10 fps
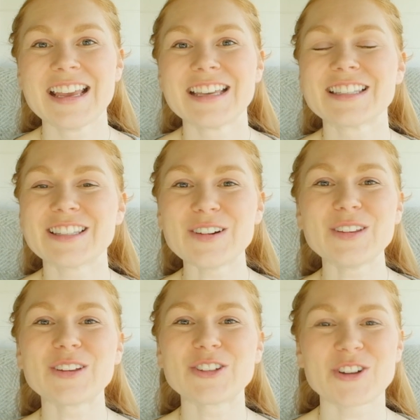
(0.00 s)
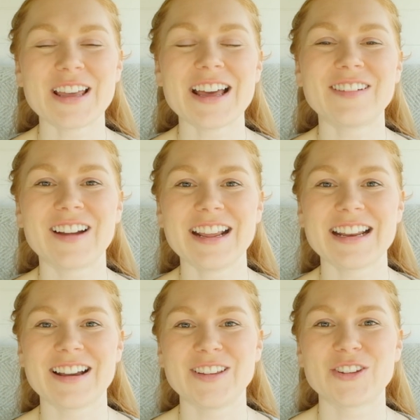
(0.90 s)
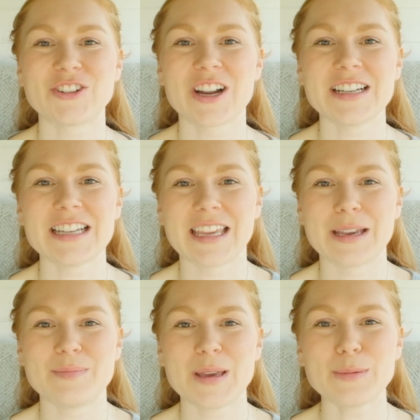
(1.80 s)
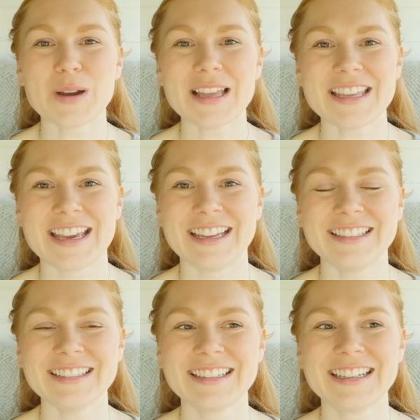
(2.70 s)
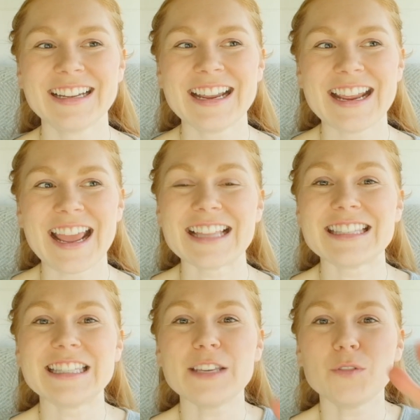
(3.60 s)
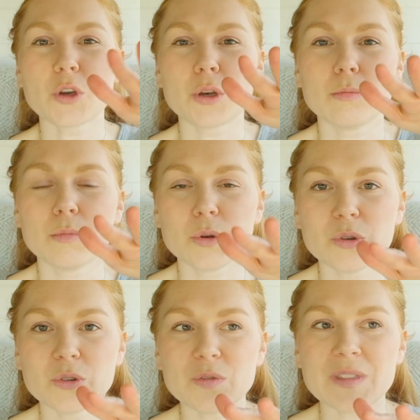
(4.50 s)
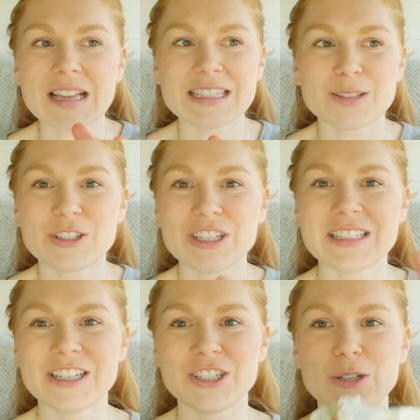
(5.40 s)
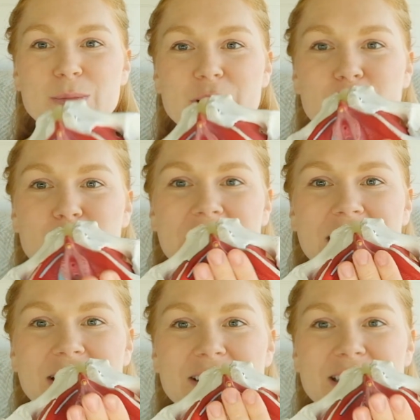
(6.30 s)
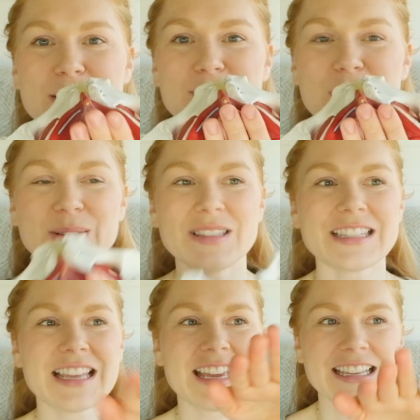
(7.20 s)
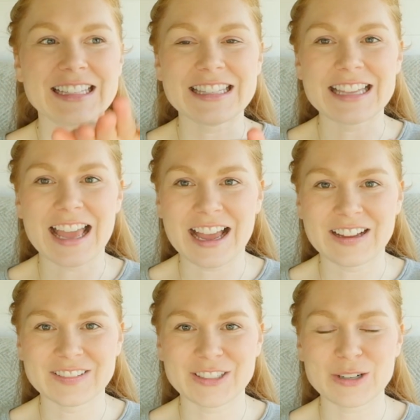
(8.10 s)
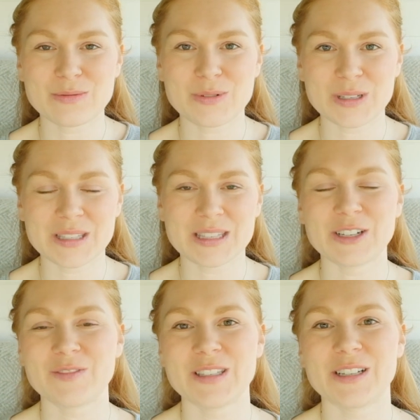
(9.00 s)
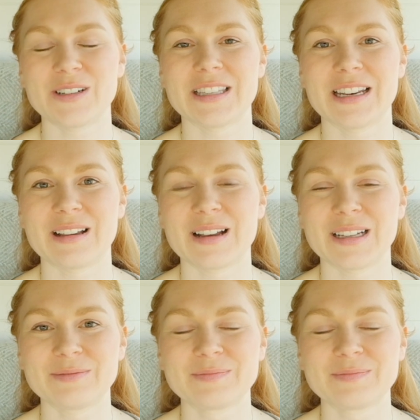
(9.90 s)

So you can try that right now. You can try taking a big breath in and see if you can move that squishy tissue between your sit bones down towards the surface you're sitting on.